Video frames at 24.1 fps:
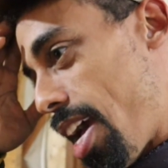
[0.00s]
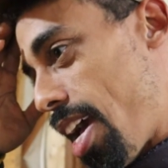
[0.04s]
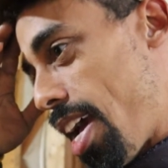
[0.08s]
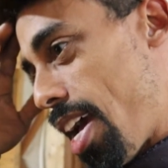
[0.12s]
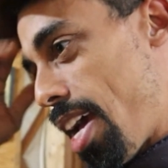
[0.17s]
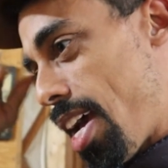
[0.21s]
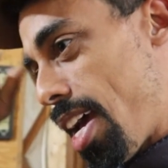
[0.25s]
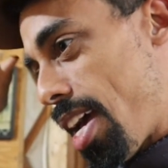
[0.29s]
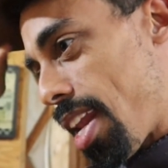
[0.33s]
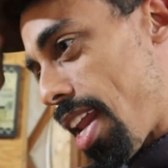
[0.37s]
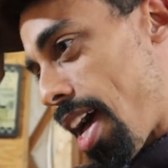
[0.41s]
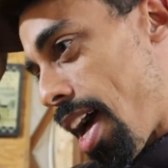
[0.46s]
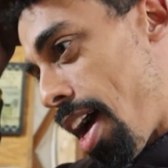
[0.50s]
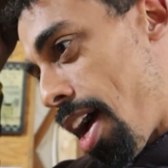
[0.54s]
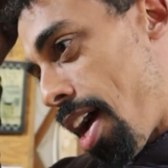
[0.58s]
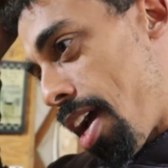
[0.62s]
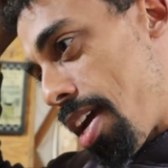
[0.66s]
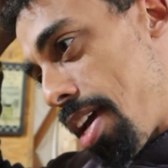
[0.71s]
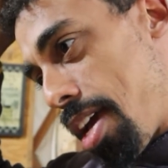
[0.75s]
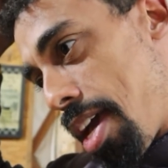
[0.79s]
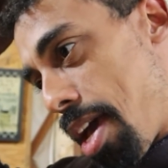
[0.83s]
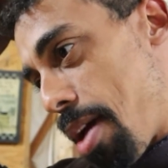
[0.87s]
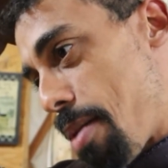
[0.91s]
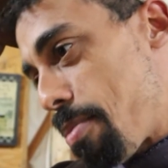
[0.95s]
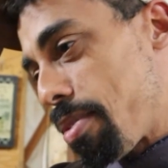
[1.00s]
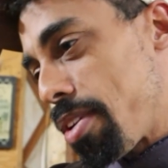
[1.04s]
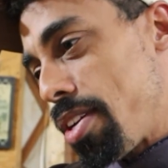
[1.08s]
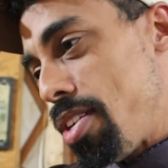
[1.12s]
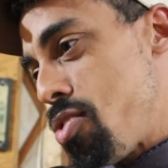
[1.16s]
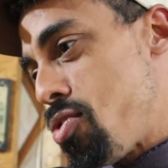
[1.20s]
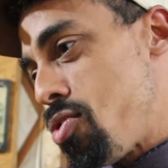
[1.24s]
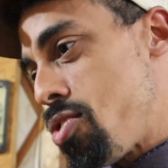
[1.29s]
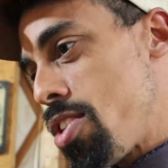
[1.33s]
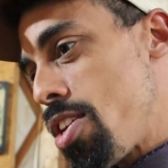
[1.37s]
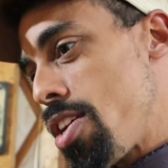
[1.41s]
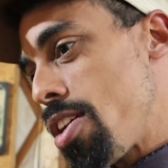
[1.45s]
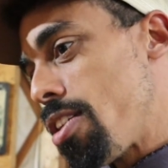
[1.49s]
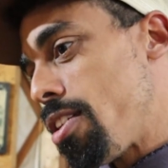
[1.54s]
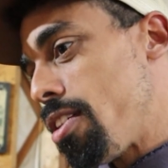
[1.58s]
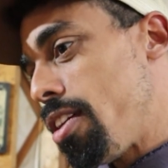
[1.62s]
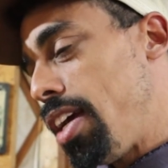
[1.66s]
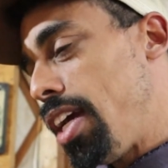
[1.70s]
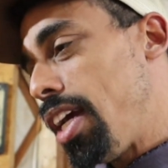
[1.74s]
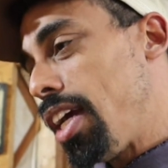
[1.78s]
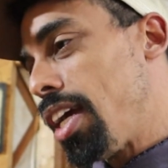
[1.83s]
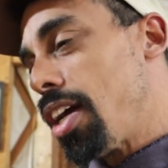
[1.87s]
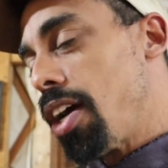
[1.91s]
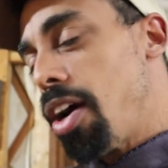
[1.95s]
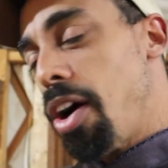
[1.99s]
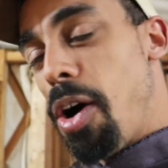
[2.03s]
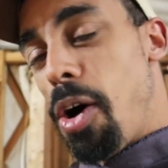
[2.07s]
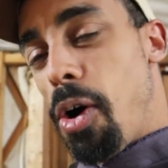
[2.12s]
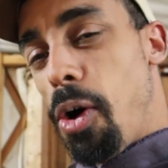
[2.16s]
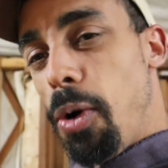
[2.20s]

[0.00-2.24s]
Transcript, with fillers: And I am considering